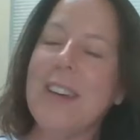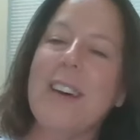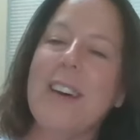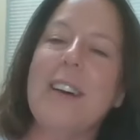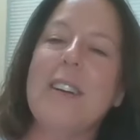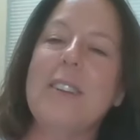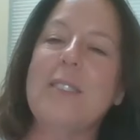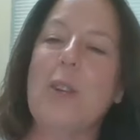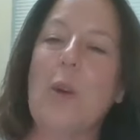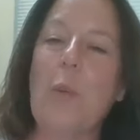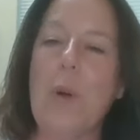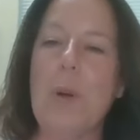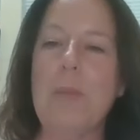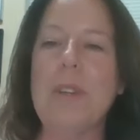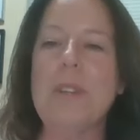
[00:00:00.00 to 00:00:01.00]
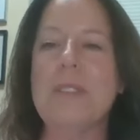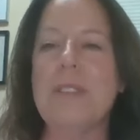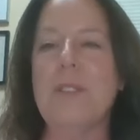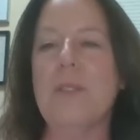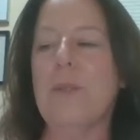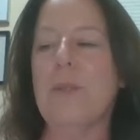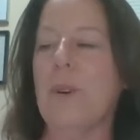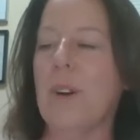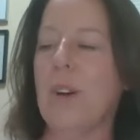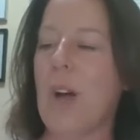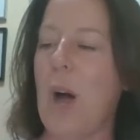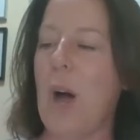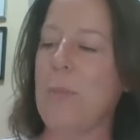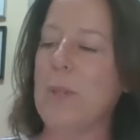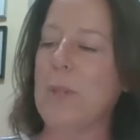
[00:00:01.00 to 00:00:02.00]
to women to
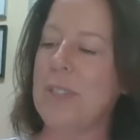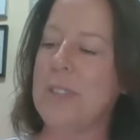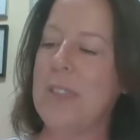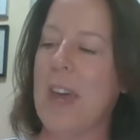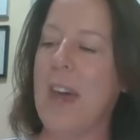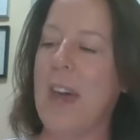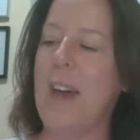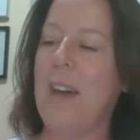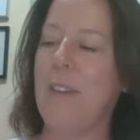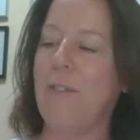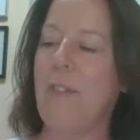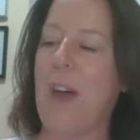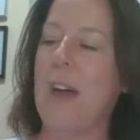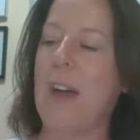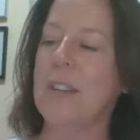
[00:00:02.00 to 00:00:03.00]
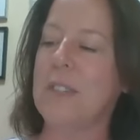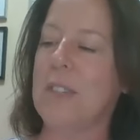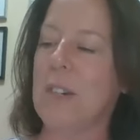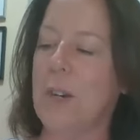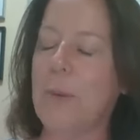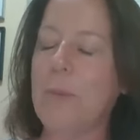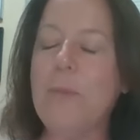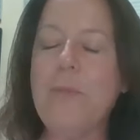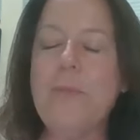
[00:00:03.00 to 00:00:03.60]
accomplish that faster.